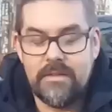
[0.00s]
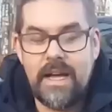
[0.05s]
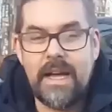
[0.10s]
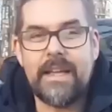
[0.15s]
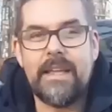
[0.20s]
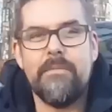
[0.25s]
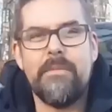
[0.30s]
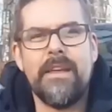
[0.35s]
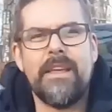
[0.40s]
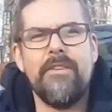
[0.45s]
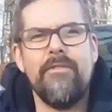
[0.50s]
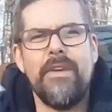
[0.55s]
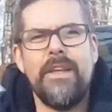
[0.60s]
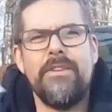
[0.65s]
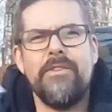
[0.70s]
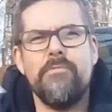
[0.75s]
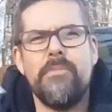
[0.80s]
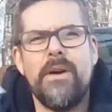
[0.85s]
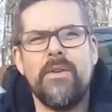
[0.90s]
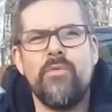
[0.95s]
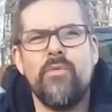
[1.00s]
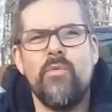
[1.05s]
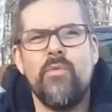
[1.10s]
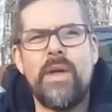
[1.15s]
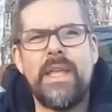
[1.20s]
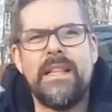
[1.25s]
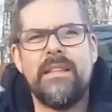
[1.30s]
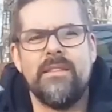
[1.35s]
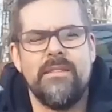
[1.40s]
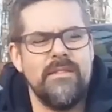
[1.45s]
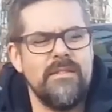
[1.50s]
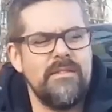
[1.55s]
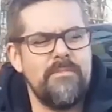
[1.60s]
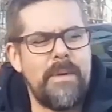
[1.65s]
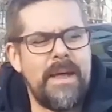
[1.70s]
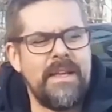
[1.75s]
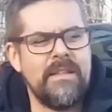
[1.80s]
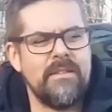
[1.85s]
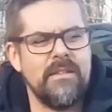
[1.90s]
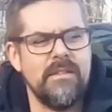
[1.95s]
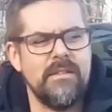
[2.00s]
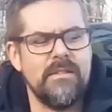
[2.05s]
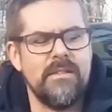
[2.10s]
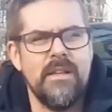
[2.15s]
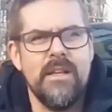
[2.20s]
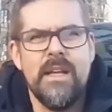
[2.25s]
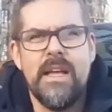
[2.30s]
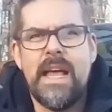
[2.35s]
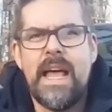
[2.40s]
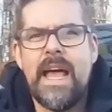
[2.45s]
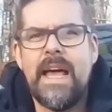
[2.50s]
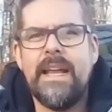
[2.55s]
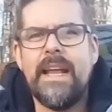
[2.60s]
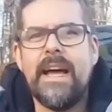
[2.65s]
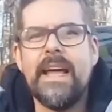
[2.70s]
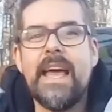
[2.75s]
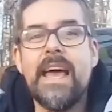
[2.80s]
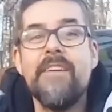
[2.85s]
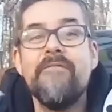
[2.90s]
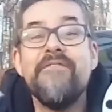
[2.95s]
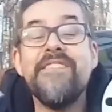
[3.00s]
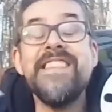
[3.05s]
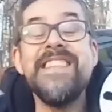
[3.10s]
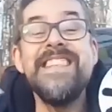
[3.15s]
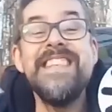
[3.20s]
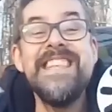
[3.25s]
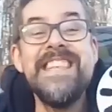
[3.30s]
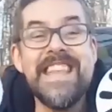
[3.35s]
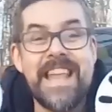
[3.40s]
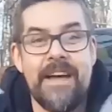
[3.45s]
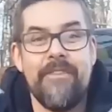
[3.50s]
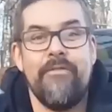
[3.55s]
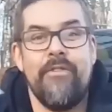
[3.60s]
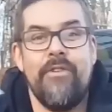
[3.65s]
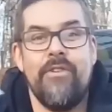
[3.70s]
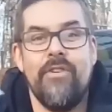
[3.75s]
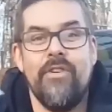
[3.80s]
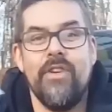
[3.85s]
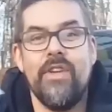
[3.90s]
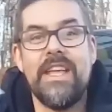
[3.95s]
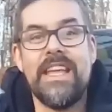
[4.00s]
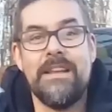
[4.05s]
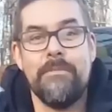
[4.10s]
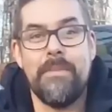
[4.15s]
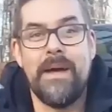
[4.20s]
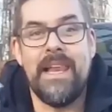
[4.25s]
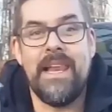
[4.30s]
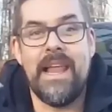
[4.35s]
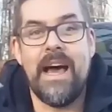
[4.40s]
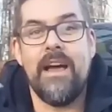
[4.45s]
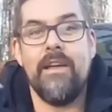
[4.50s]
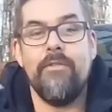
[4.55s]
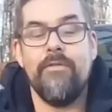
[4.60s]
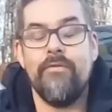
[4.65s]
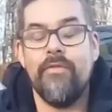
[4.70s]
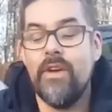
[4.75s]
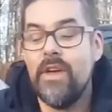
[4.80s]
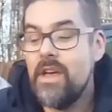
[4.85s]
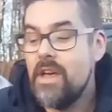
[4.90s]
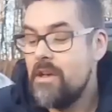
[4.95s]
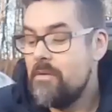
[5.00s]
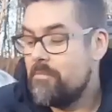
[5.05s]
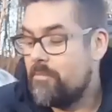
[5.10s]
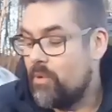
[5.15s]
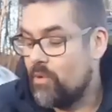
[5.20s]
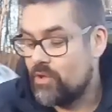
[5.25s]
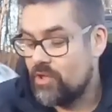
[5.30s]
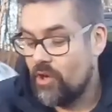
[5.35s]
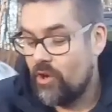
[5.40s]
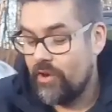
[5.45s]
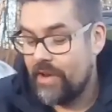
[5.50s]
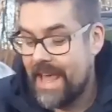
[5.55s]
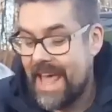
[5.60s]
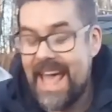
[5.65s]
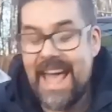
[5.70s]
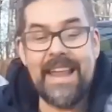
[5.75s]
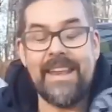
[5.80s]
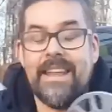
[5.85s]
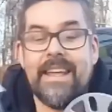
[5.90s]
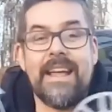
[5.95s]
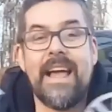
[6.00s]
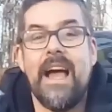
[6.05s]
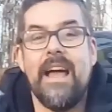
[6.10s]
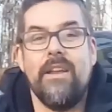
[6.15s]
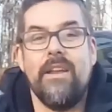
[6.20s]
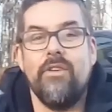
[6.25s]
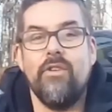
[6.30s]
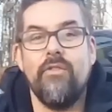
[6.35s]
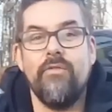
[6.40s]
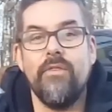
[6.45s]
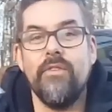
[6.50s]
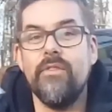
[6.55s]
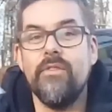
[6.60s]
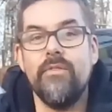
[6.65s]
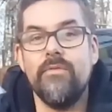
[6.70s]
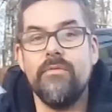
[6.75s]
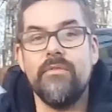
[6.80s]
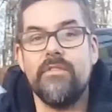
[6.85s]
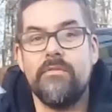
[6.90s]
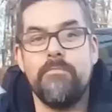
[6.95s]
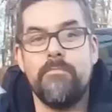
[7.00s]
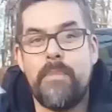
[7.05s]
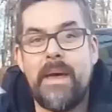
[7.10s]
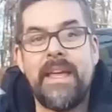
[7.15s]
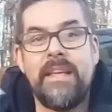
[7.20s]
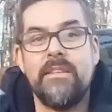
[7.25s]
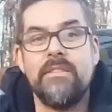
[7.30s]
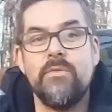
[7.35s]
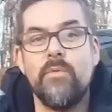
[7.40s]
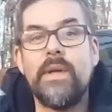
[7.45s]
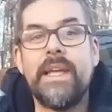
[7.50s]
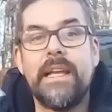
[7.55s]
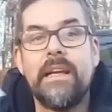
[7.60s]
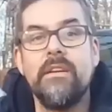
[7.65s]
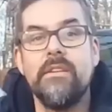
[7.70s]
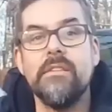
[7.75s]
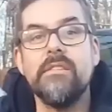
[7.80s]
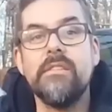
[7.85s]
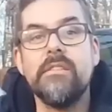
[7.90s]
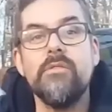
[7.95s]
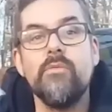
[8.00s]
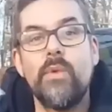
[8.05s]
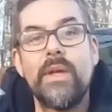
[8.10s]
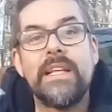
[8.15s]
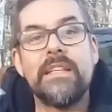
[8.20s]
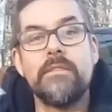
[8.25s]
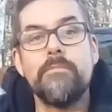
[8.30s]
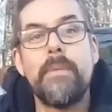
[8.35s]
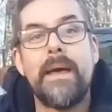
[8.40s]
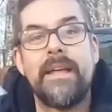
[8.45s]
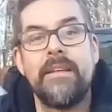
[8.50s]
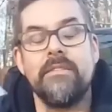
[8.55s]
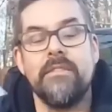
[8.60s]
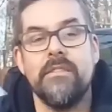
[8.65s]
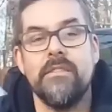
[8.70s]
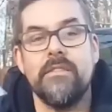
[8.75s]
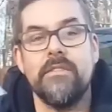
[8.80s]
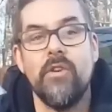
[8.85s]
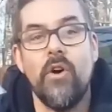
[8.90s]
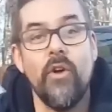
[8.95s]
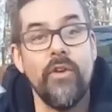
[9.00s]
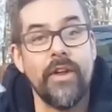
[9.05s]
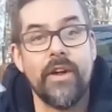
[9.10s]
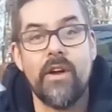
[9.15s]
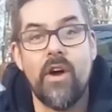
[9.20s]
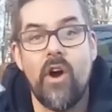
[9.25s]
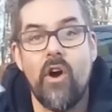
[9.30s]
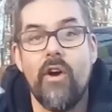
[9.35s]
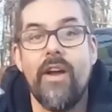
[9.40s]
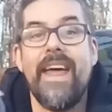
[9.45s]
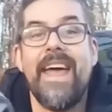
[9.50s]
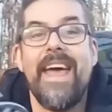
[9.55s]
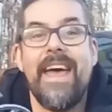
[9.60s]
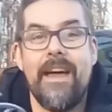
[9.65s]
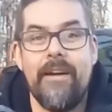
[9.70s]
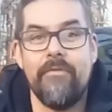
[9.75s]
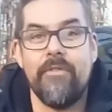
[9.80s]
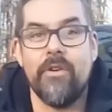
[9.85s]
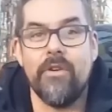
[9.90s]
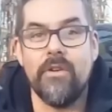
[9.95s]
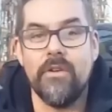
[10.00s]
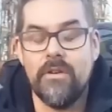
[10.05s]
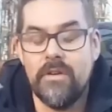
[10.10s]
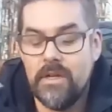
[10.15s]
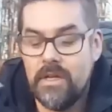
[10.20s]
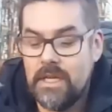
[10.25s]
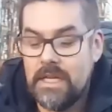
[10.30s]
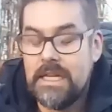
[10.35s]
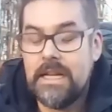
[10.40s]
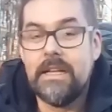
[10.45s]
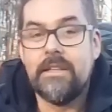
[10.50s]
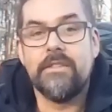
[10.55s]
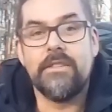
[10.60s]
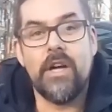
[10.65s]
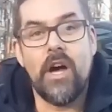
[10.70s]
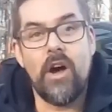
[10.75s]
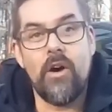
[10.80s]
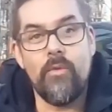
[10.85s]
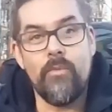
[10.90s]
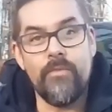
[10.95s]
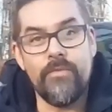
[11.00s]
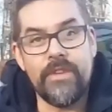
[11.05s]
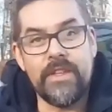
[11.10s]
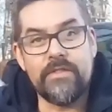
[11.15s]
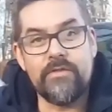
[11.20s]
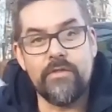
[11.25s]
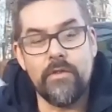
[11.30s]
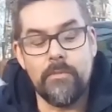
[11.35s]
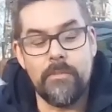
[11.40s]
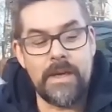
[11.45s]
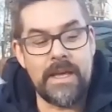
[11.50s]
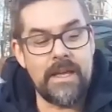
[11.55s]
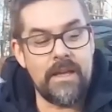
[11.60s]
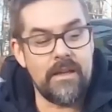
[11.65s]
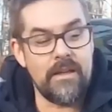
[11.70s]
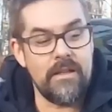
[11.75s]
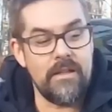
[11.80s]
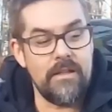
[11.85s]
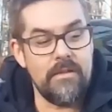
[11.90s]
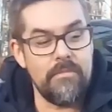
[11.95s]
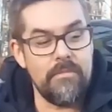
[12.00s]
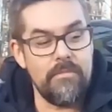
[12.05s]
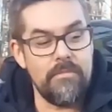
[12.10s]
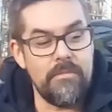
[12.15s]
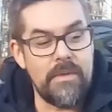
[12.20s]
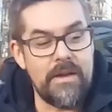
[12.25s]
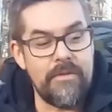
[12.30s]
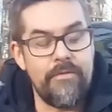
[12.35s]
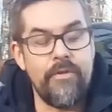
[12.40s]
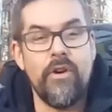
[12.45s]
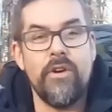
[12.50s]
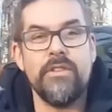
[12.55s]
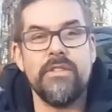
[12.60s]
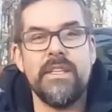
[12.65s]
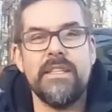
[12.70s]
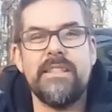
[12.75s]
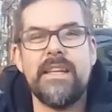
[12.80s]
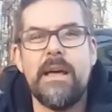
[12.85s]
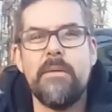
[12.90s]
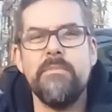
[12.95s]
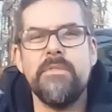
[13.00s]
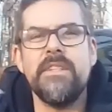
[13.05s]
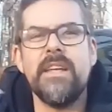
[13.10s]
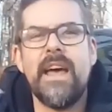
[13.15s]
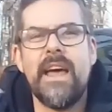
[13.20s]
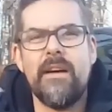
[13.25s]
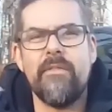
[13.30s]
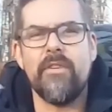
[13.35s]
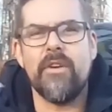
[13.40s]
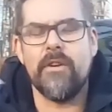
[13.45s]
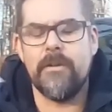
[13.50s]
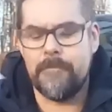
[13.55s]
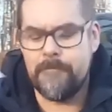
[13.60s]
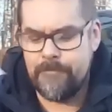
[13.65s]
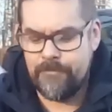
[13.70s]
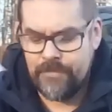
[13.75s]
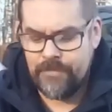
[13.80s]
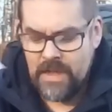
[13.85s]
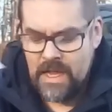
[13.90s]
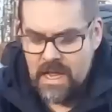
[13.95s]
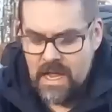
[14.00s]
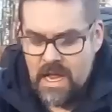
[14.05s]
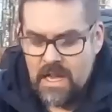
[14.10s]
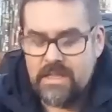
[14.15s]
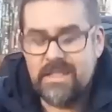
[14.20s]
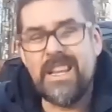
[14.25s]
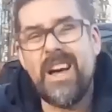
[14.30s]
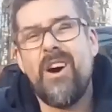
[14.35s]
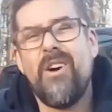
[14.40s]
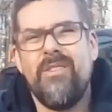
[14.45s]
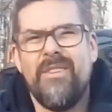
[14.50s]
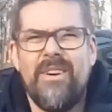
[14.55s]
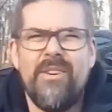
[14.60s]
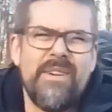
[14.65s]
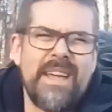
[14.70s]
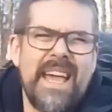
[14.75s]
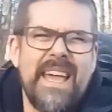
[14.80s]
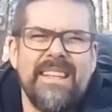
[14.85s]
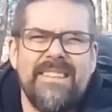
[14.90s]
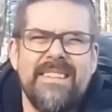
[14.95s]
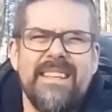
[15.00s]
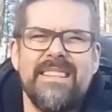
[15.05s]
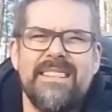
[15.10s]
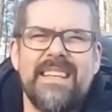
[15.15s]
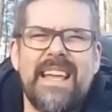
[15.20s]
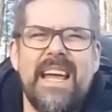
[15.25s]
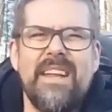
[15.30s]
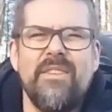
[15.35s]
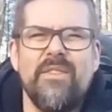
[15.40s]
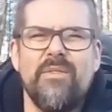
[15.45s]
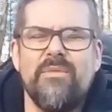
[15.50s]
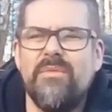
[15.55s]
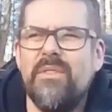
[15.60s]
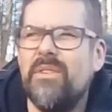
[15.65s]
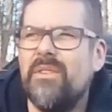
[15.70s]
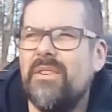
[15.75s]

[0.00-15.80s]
I can make a video about wheel spacers. And I have never in my life put on any kind of wheel spacers on a car ever. So this will be my first attempt ever. So okay, it's kind of